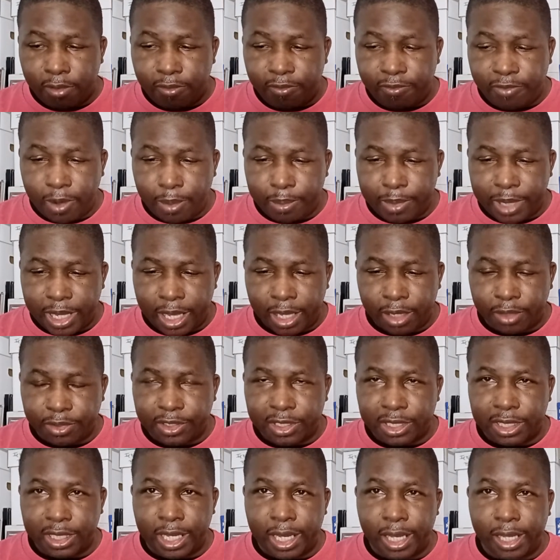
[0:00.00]
from the
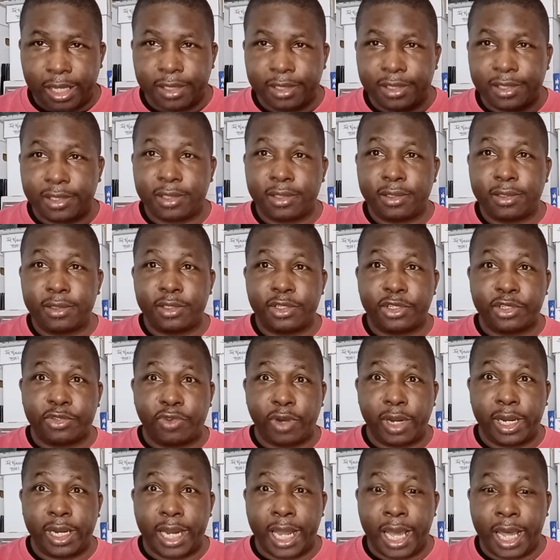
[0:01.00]
LCS
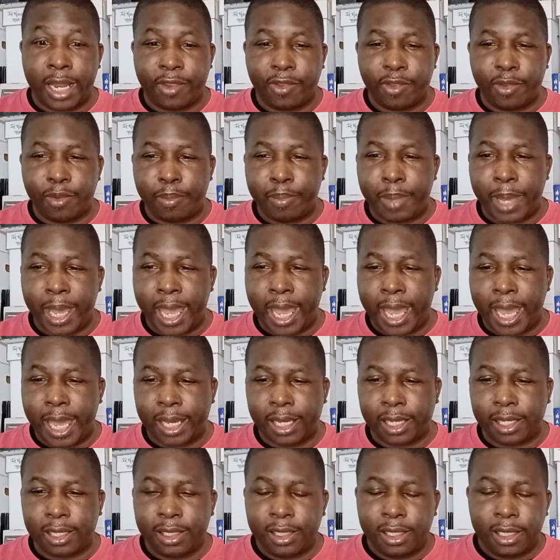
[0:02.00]
straight out of the
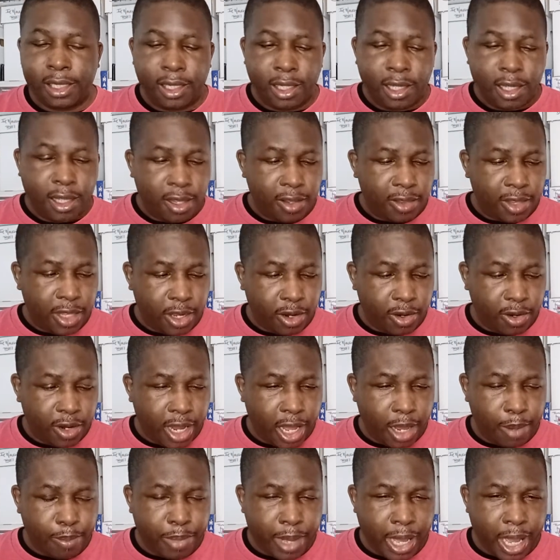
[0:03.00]
bag. They are
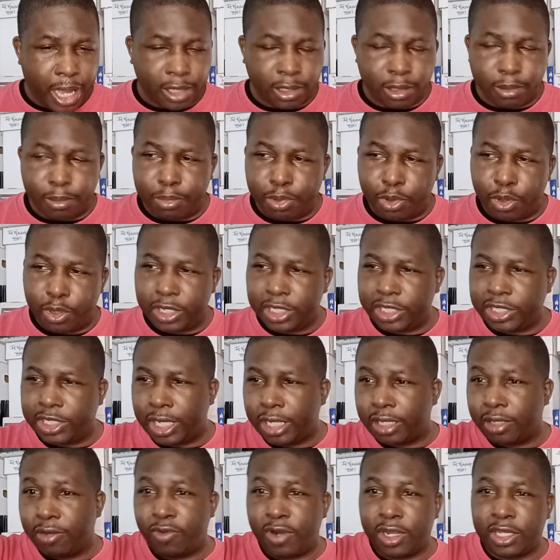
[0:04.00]
not bagged and boarded
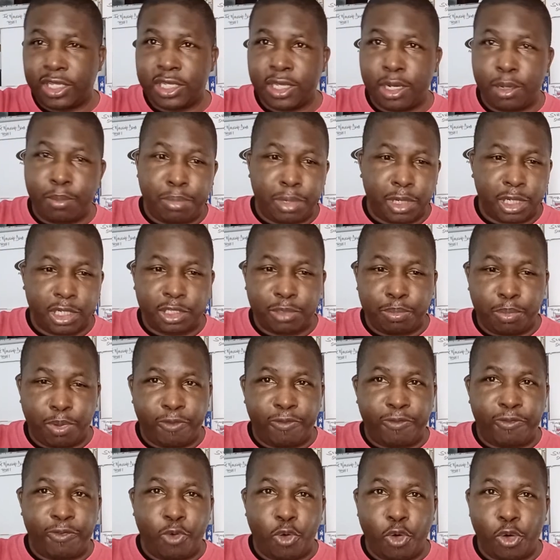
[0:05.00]
yet. The rest of the books
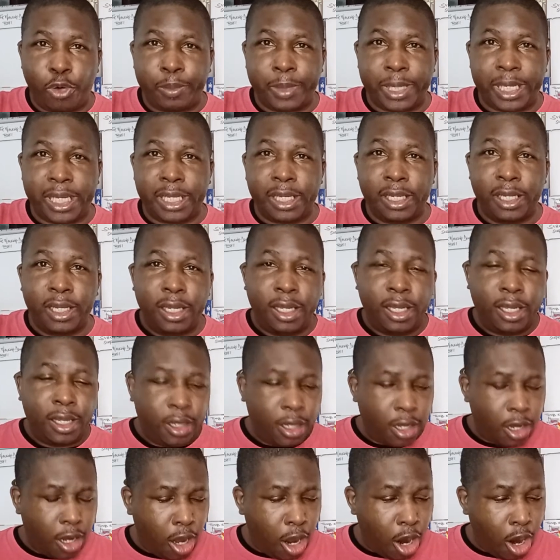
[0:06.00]
before me
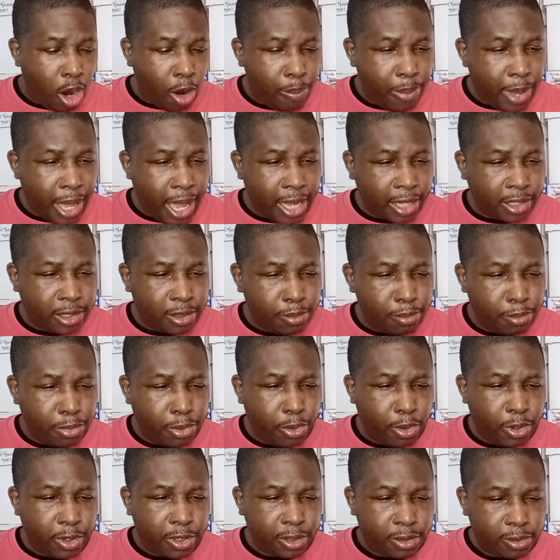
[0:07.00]
are bagged and
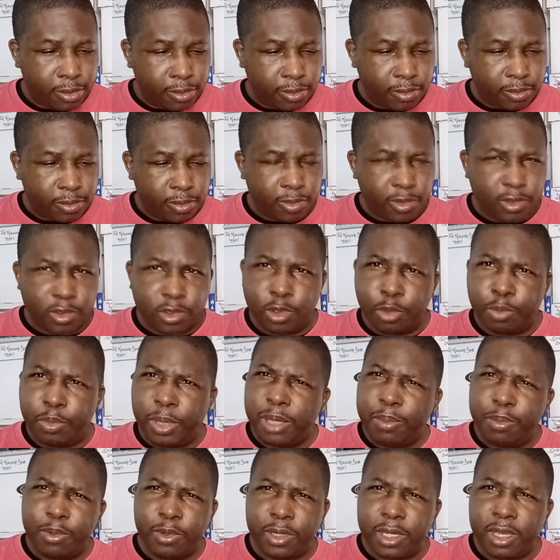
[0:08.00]
boarded. Do
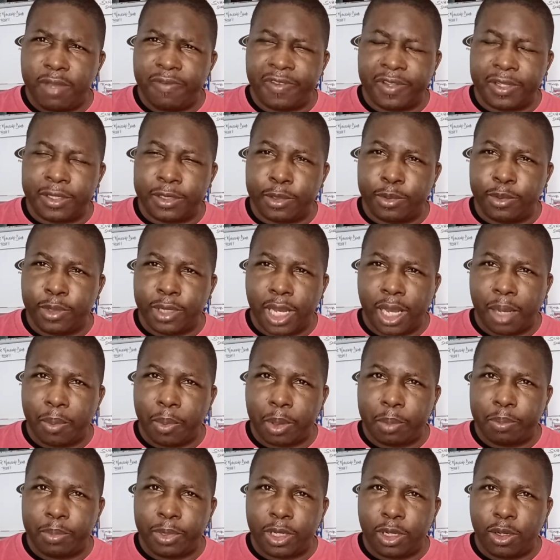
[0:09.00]
people even do
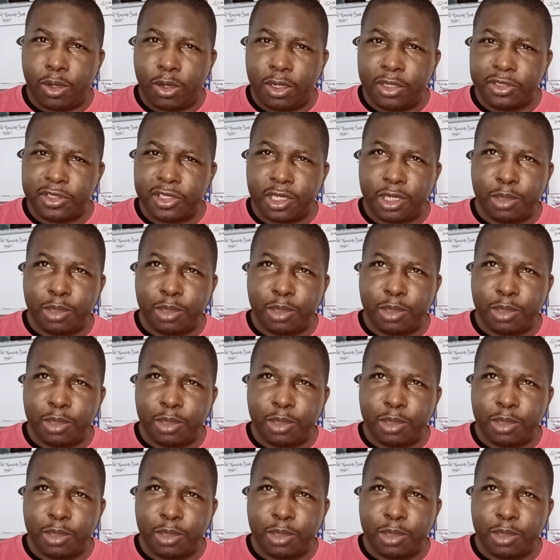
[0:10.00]
comic book hauls